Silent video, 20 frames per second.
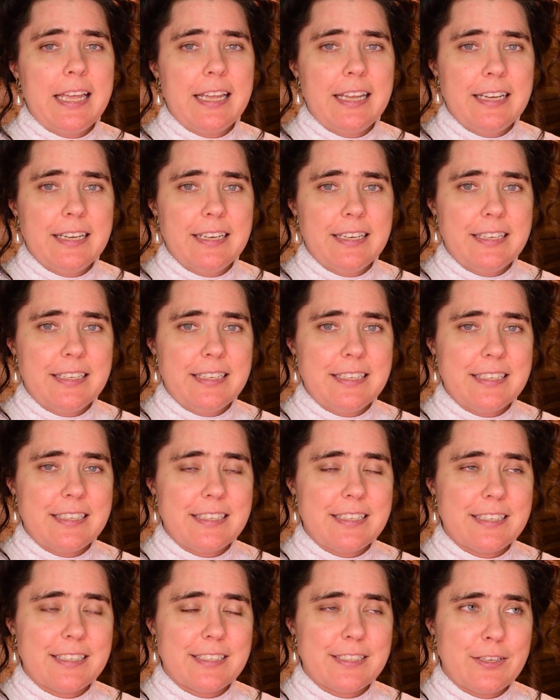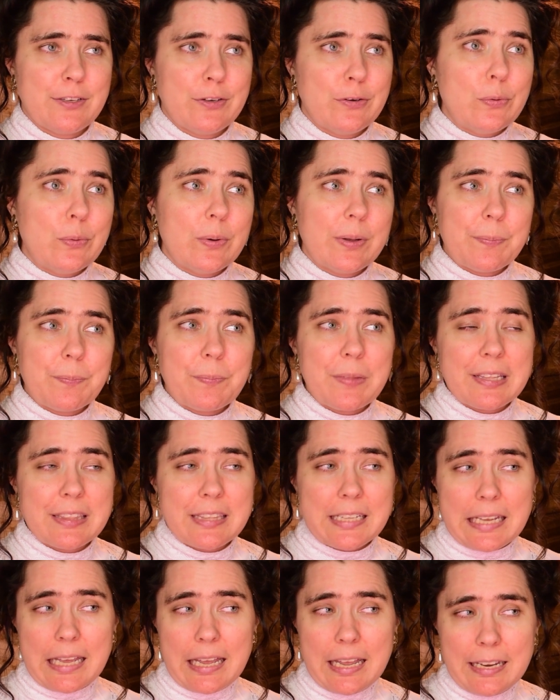And so at
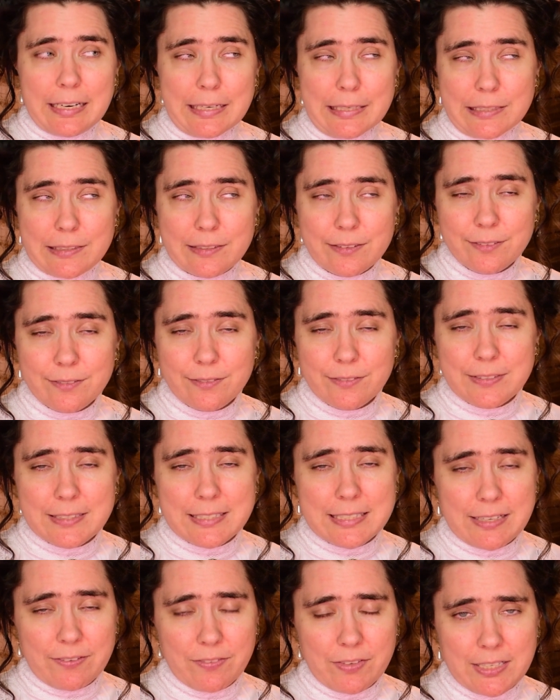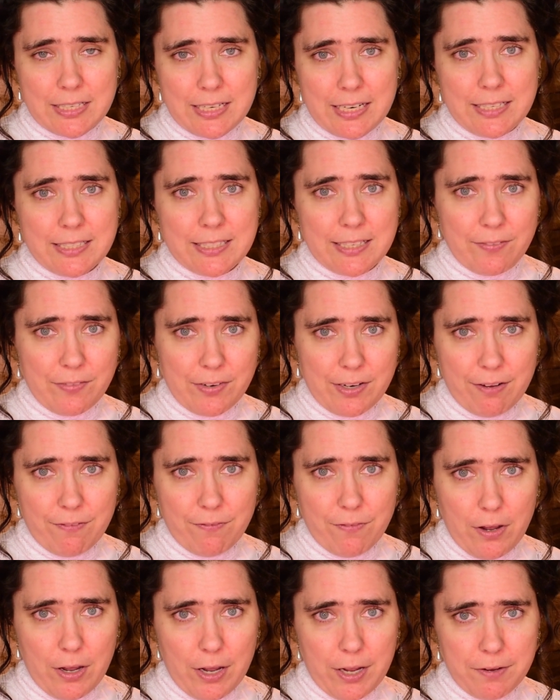the end of
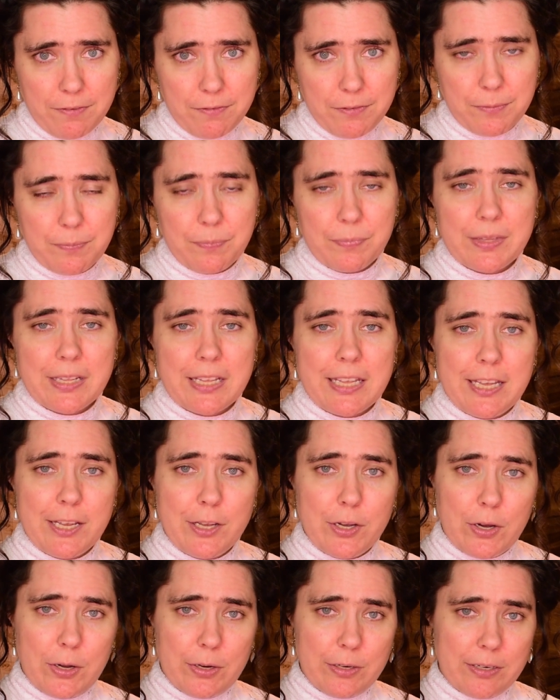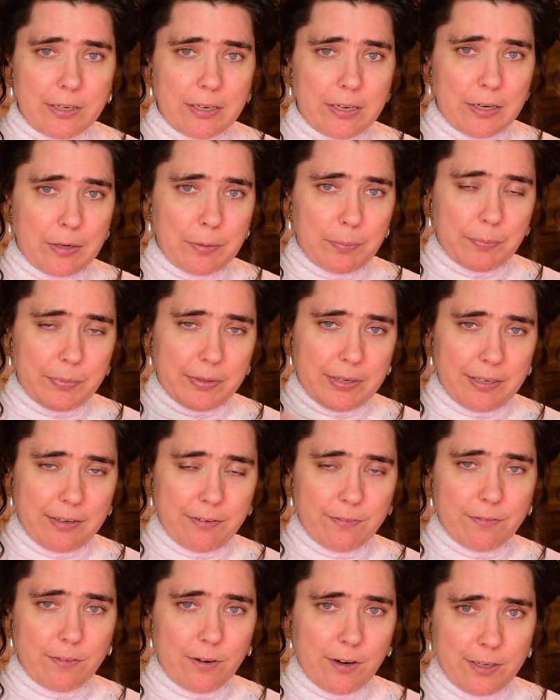1775, he got up
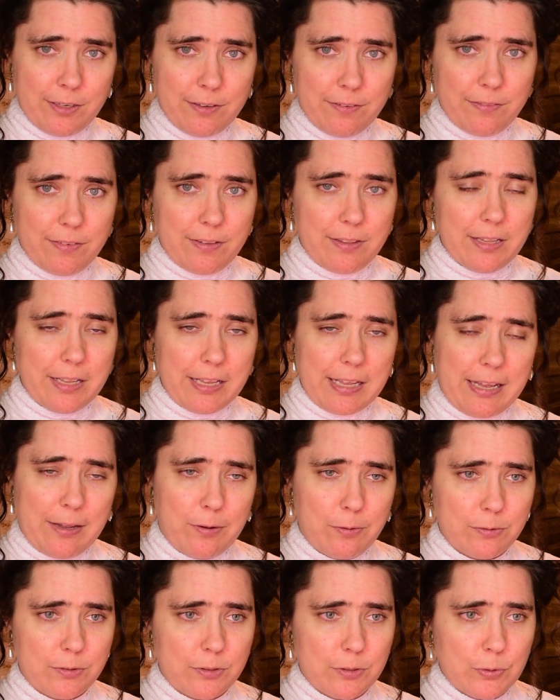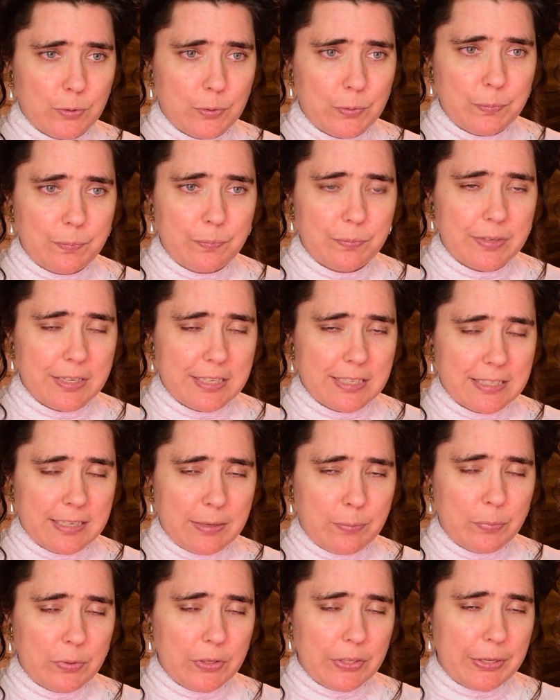in front of the council
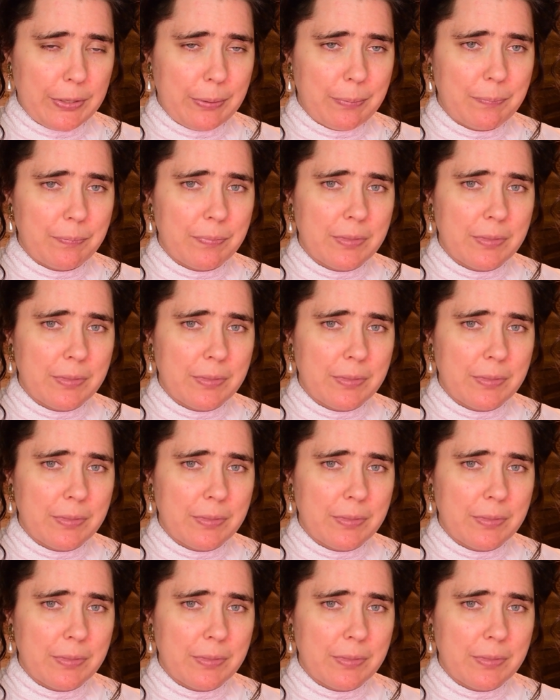assembly